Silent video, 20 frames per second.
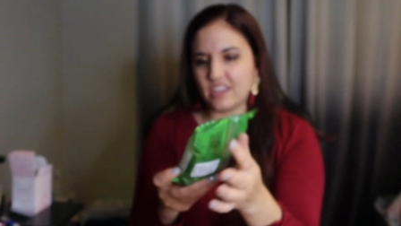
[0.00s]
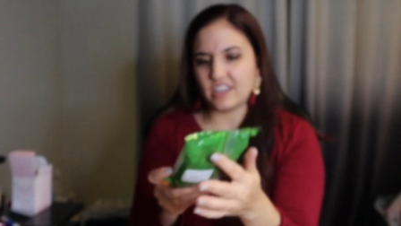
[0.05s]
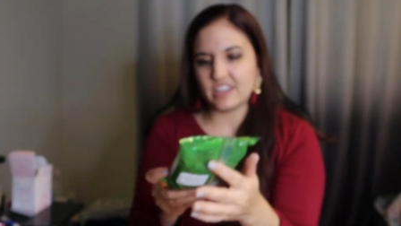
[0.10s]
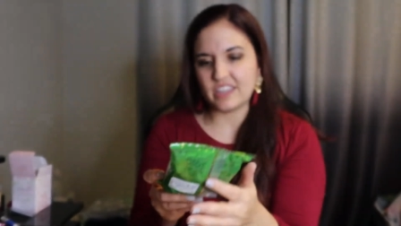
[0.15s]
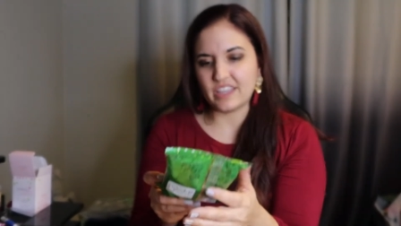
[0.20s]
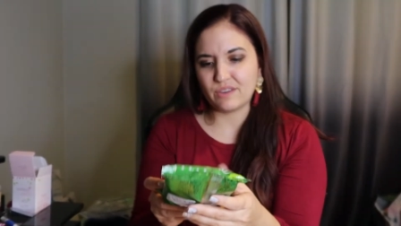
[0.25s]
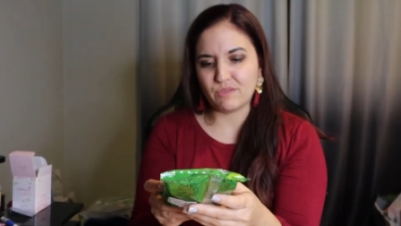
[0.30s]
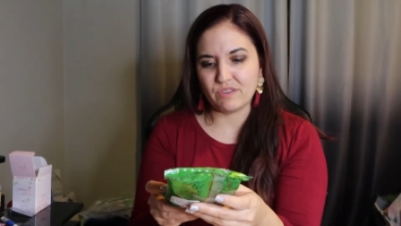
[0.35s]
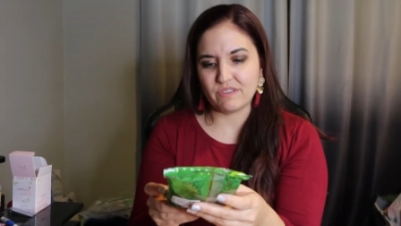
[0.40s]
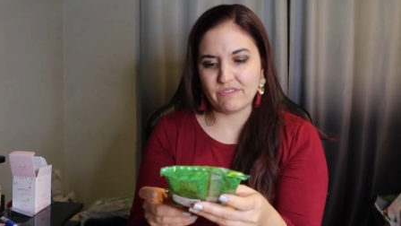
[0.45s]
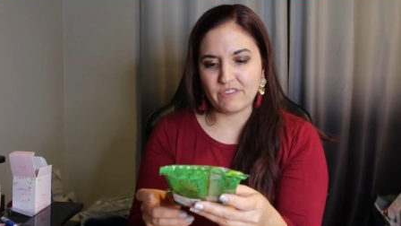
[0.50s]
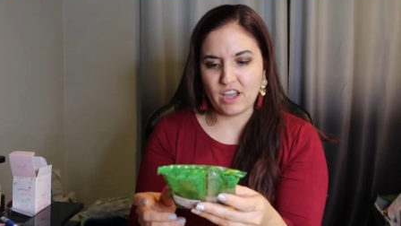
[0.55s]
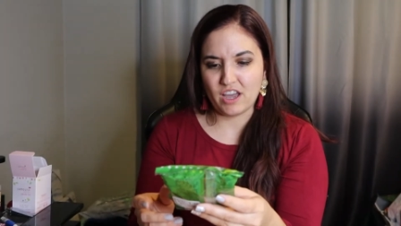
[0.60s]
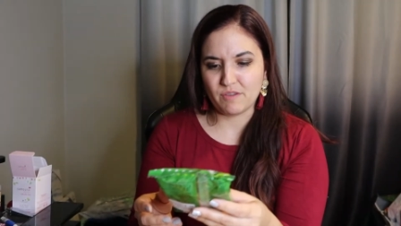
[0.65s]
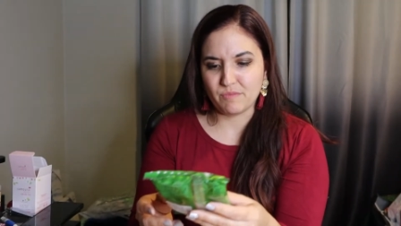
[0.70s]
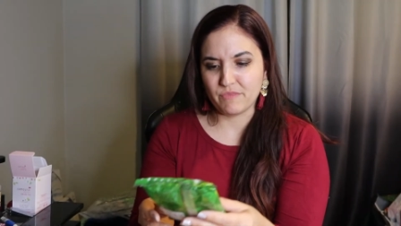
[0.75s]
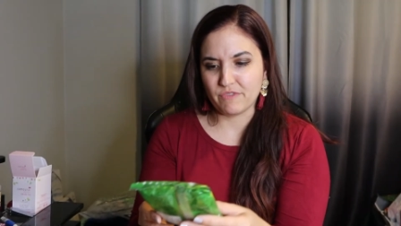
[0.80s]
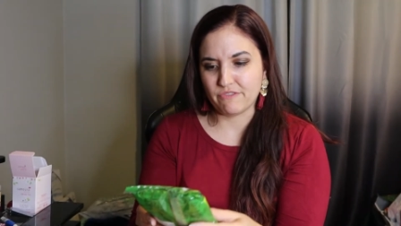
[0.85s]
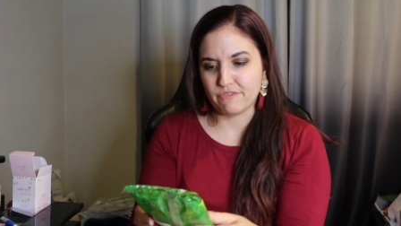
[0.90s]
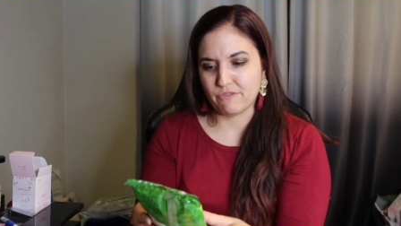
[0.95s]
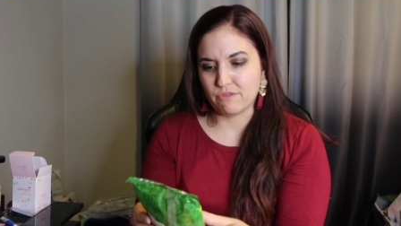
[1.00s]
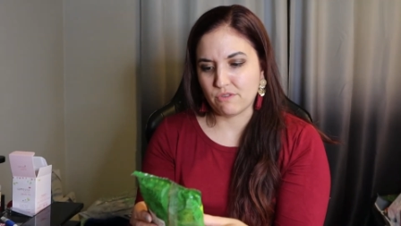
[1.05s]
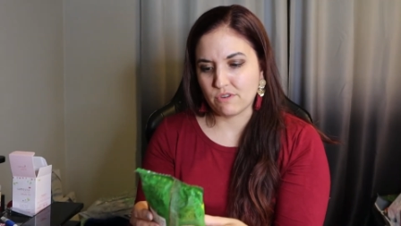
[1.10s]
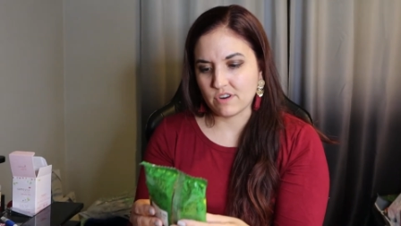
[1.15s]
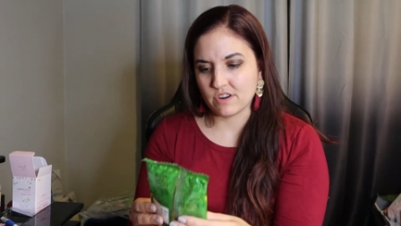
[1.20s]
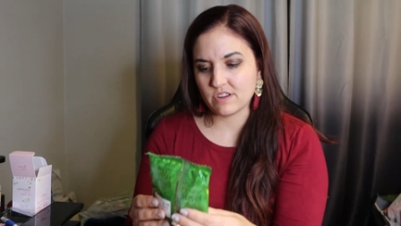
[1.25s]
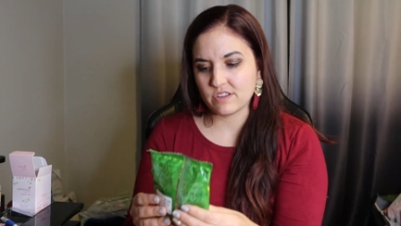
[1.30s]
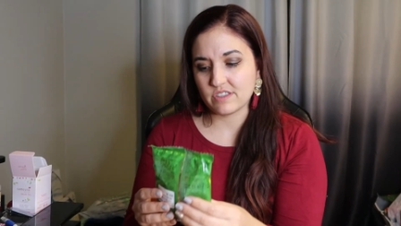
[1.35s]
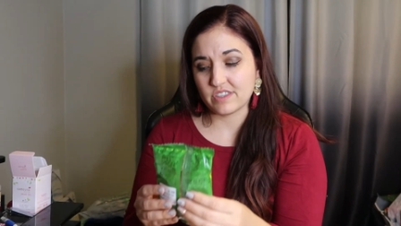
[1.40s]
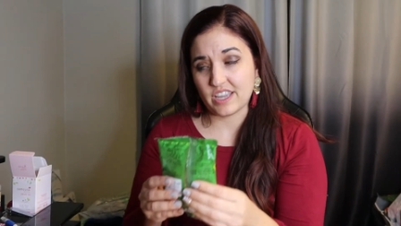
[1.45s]
anything we've gotten
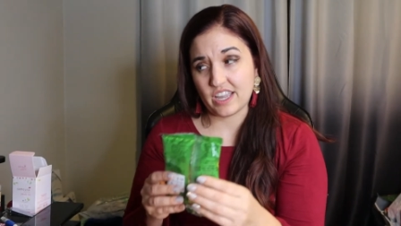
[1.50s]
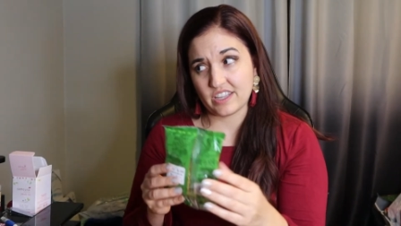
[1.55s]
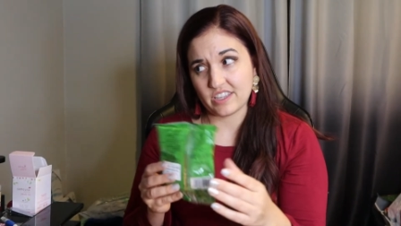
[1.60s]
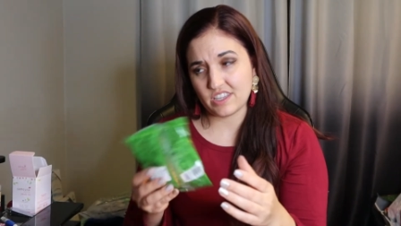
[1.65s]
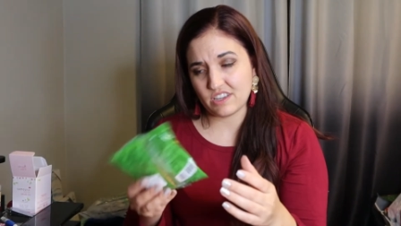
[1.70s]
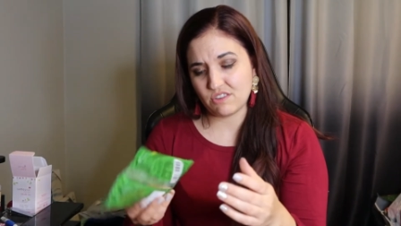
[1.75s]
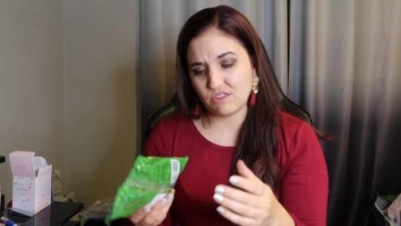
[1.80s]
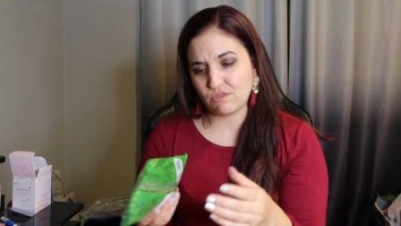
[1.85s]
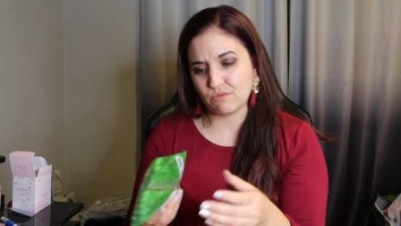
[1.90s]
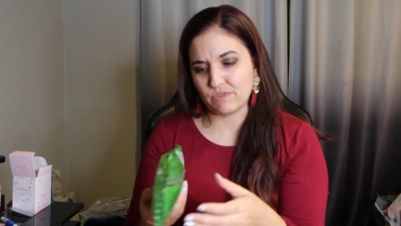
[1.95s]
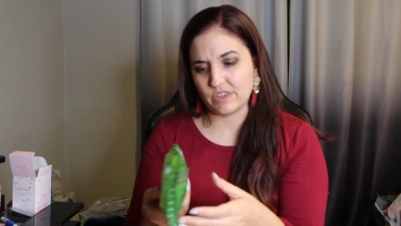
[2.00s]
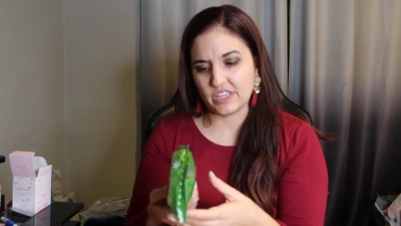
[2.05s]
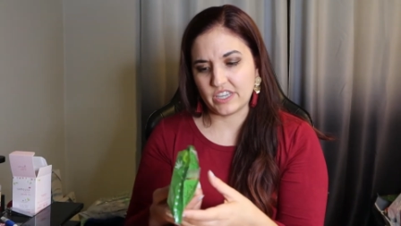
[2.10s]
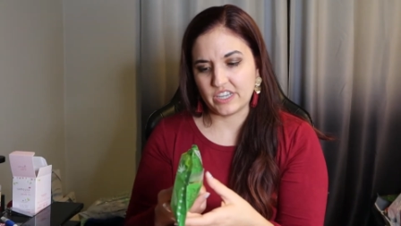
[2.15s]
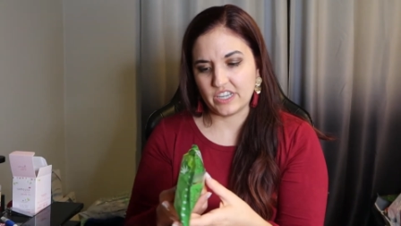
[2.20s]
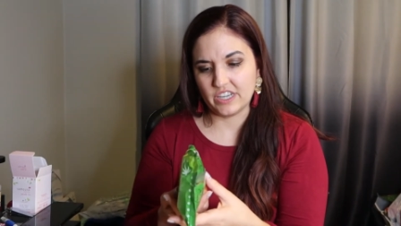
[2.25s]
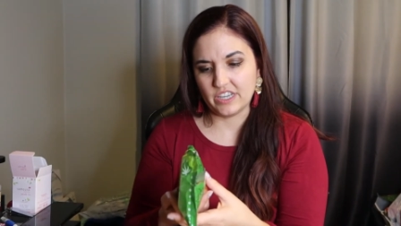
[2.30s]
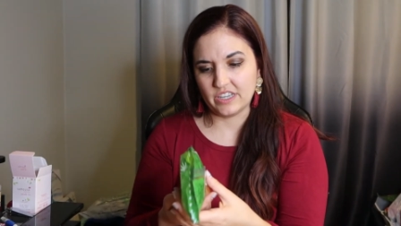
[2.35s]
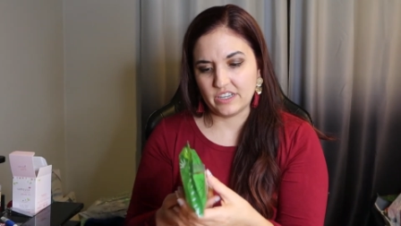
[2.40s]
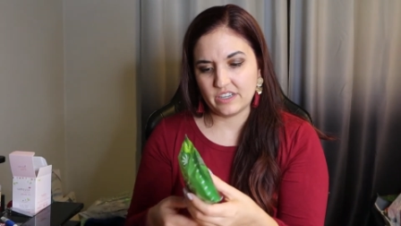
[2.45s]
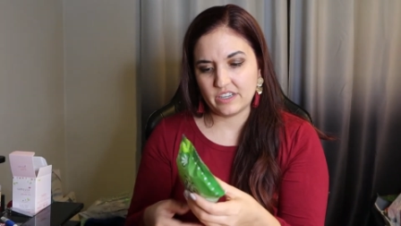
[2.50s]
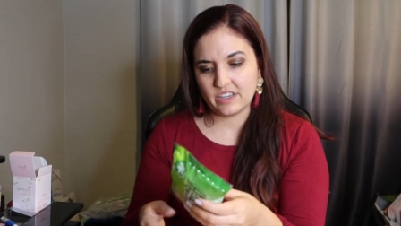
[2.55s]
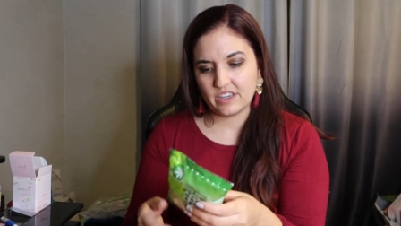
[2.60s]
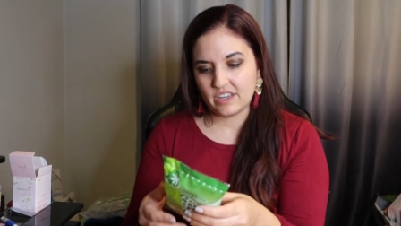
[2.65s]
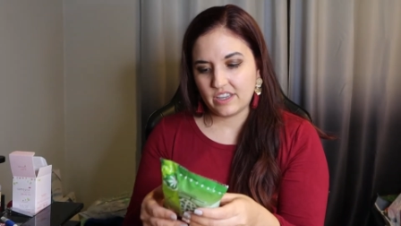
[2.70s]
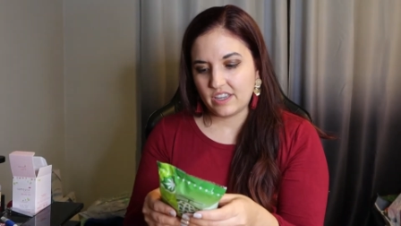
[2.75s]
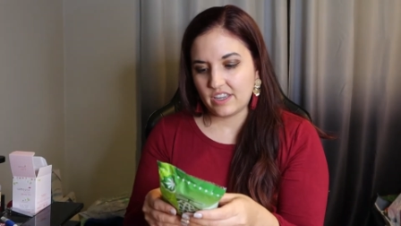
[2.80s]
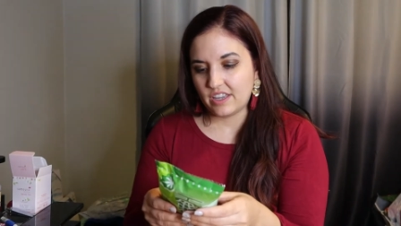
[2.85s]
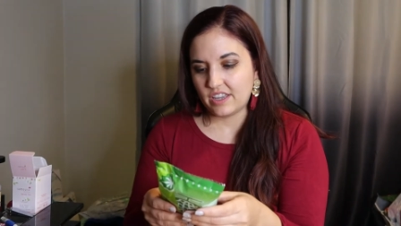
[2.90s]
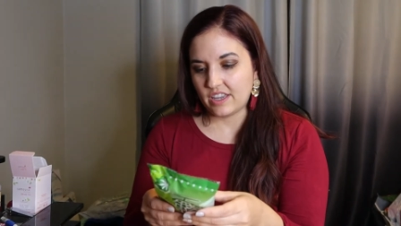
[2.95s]
before. That sounds really good,
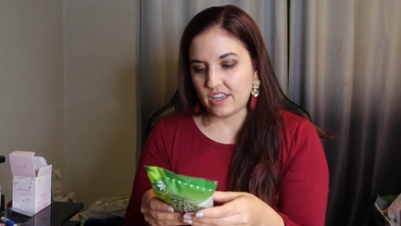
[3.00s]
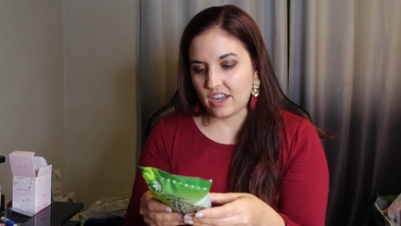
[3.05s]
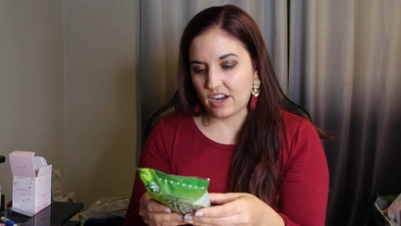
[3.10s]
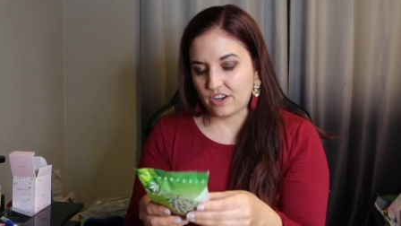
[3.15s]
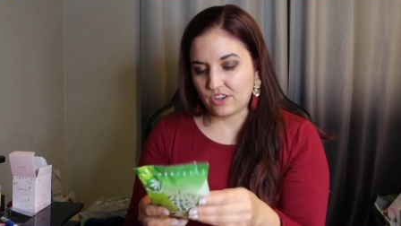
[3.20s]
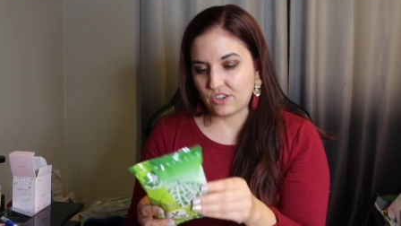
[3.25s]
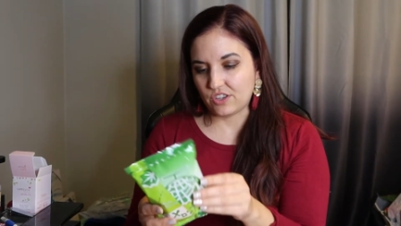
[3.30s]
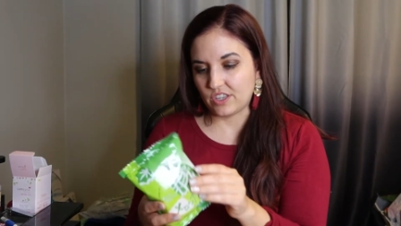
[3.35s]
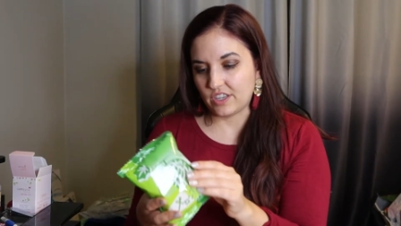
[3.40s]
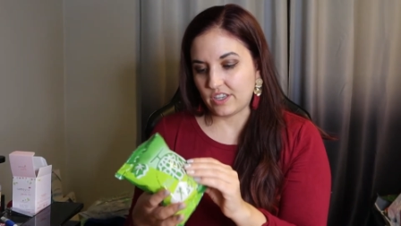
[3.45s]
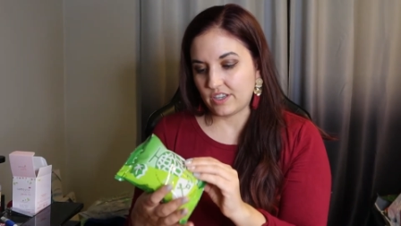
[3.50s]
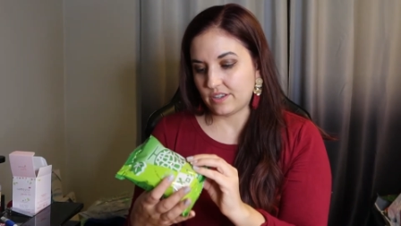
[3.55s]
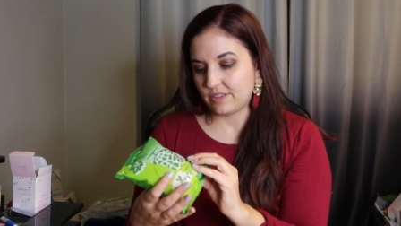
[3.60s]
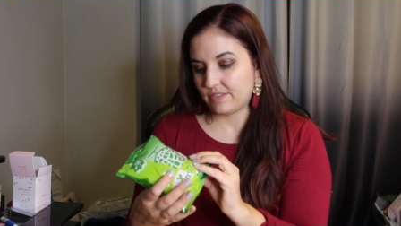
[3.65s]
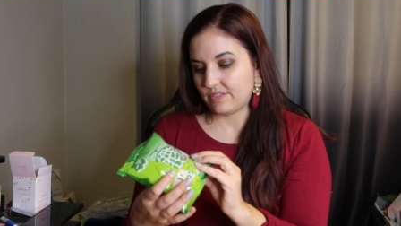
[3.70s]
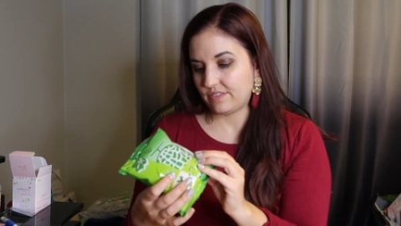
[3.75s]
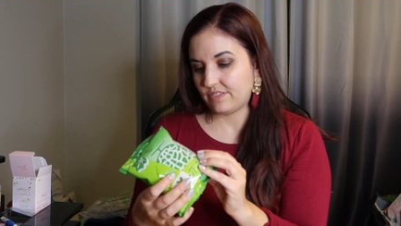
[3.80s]
actually.